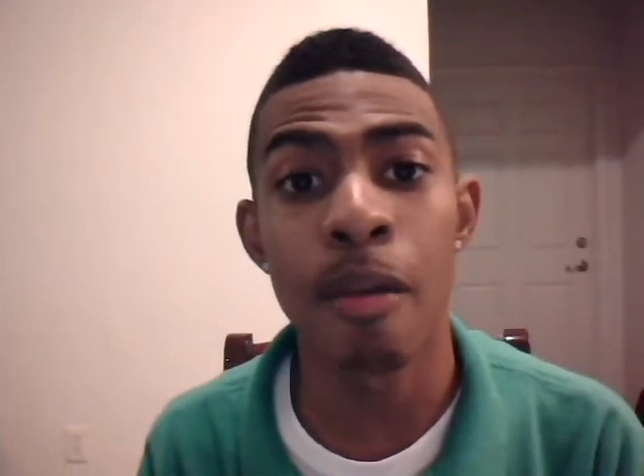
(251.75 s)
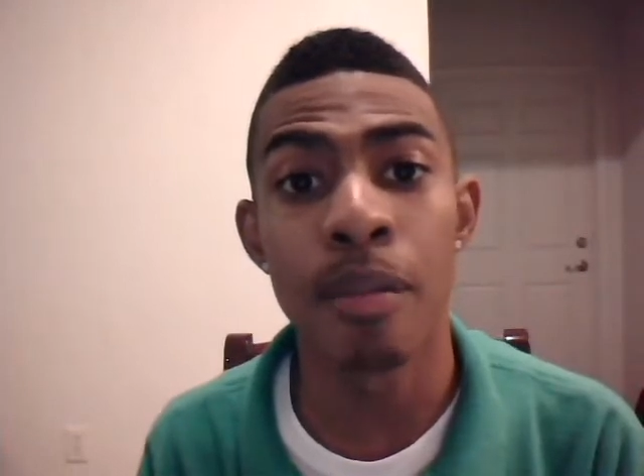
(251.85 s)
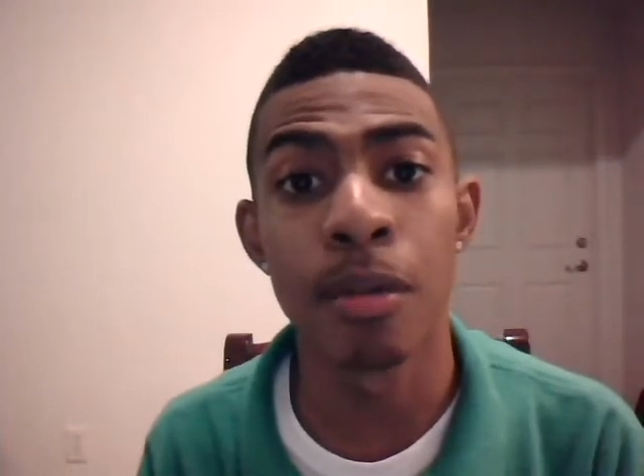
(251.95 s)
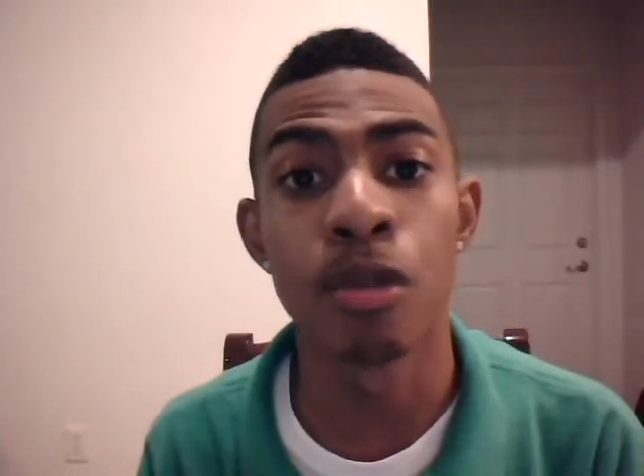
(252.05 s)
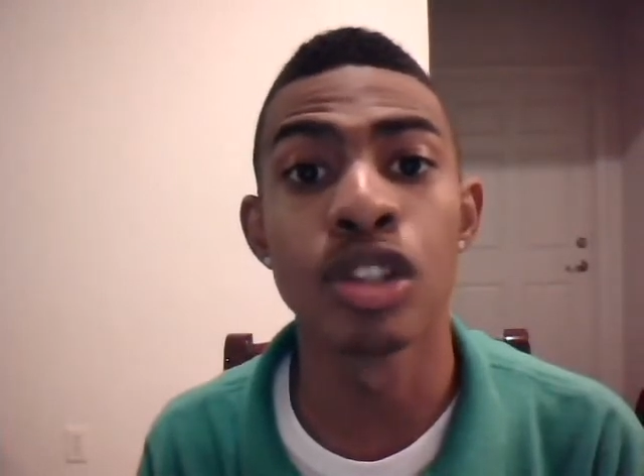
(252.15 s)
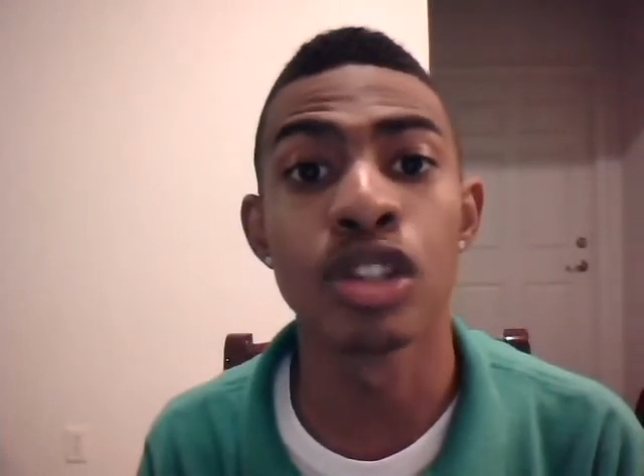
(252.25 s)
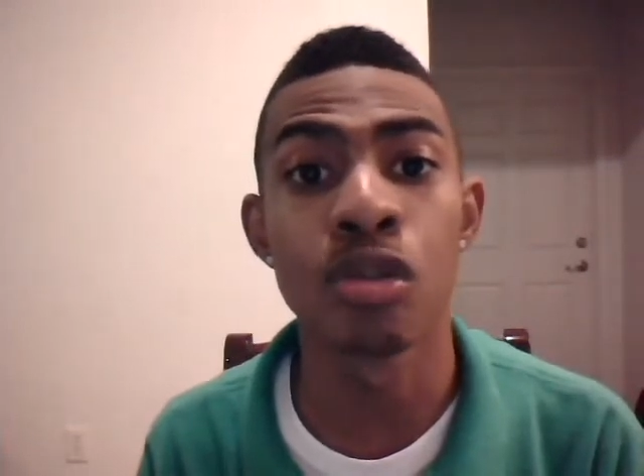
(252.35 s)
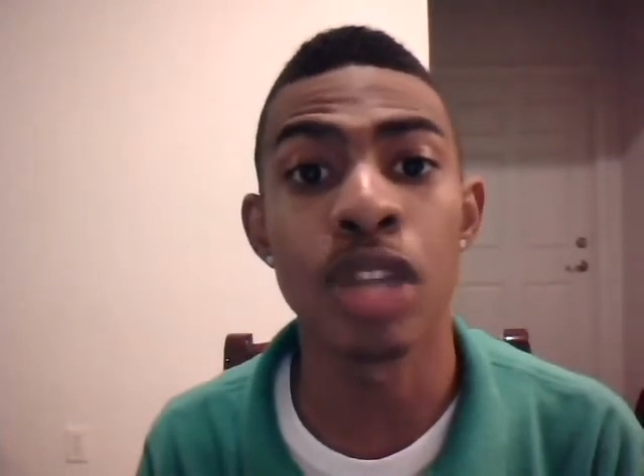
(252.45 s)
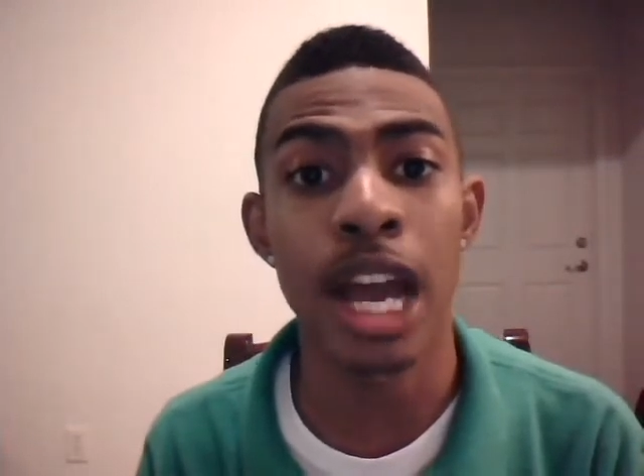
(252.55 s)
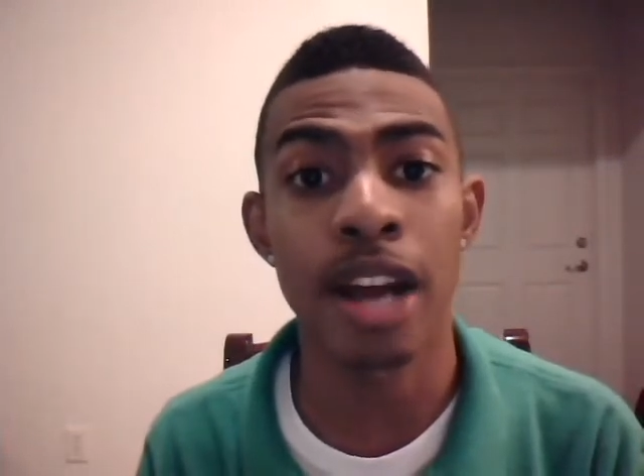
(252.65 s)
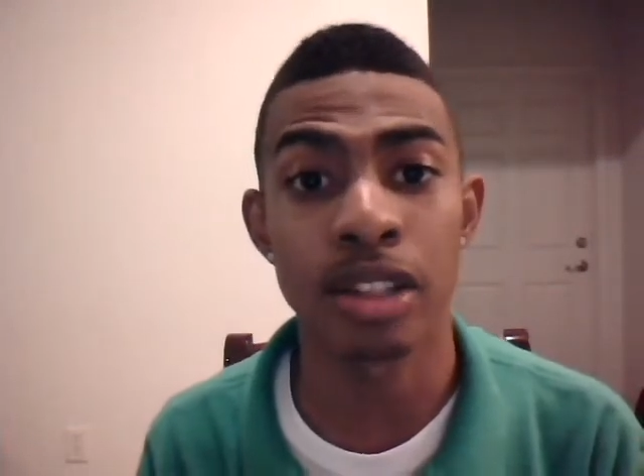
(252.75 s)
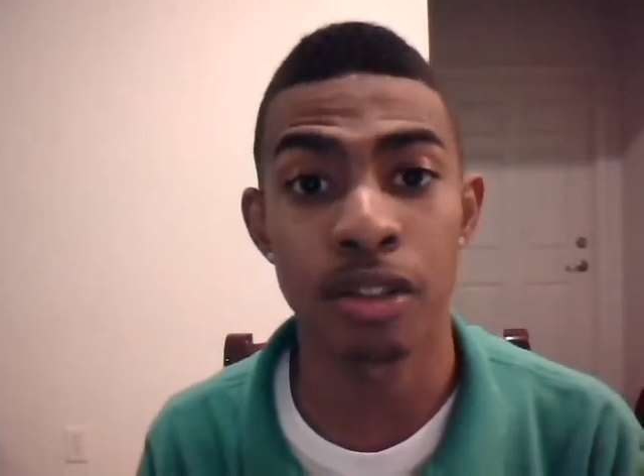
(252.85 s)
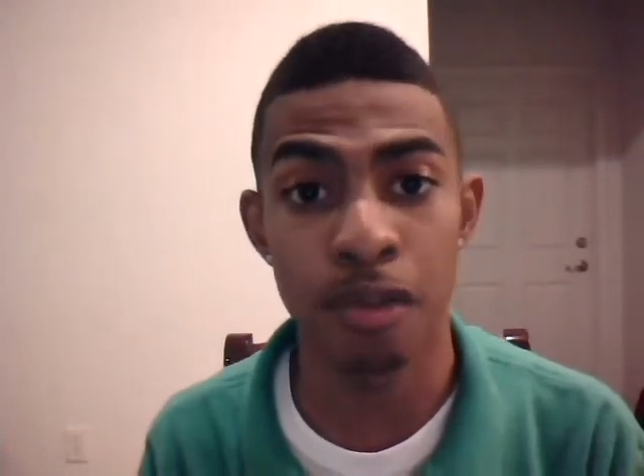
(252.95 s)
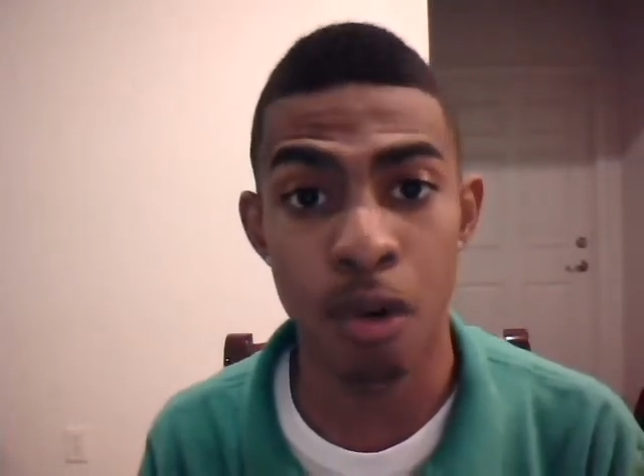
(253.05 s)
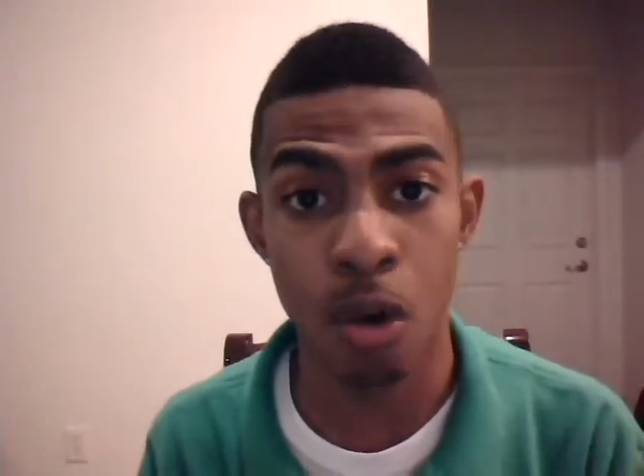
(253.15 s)
remember was
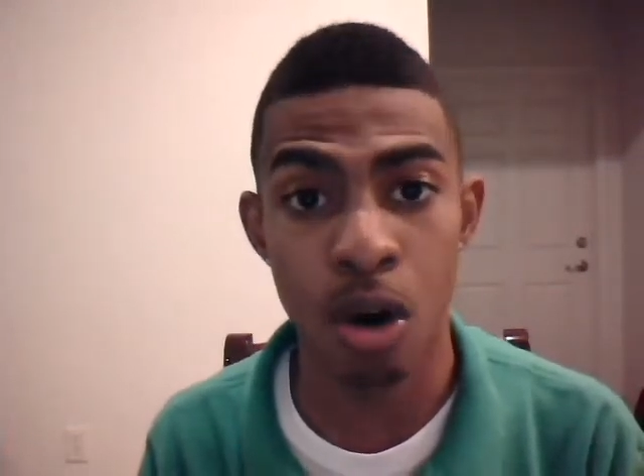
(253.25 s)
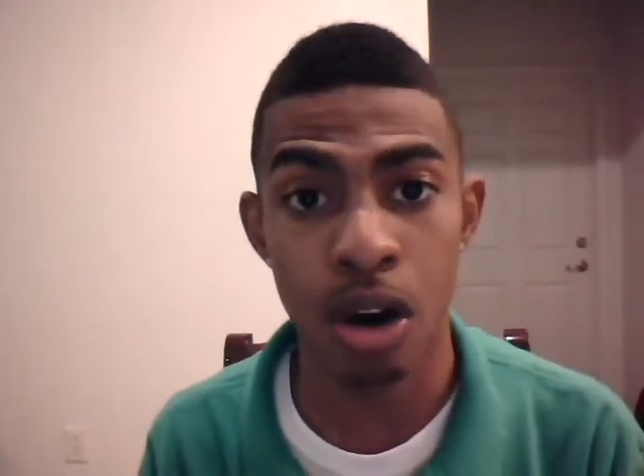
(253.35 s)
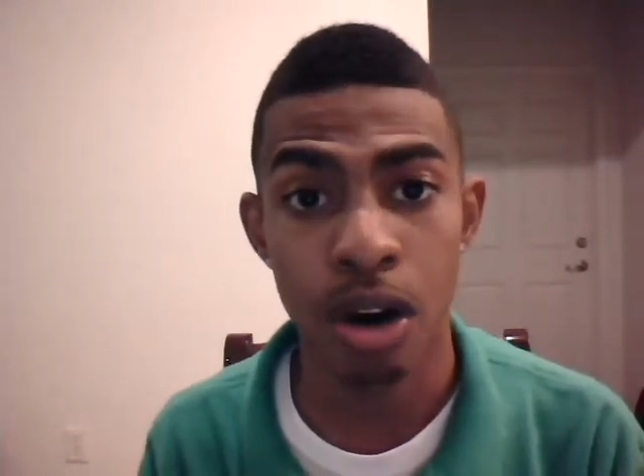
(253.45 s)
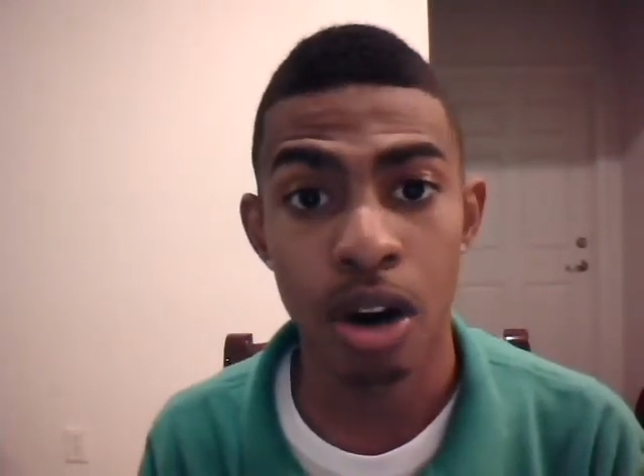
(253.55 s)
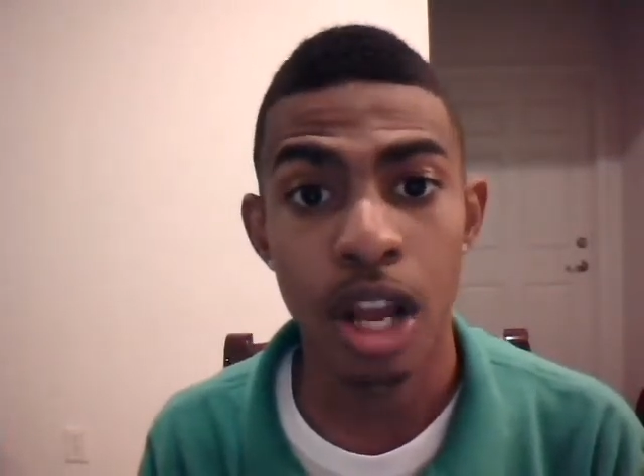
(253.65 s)
2004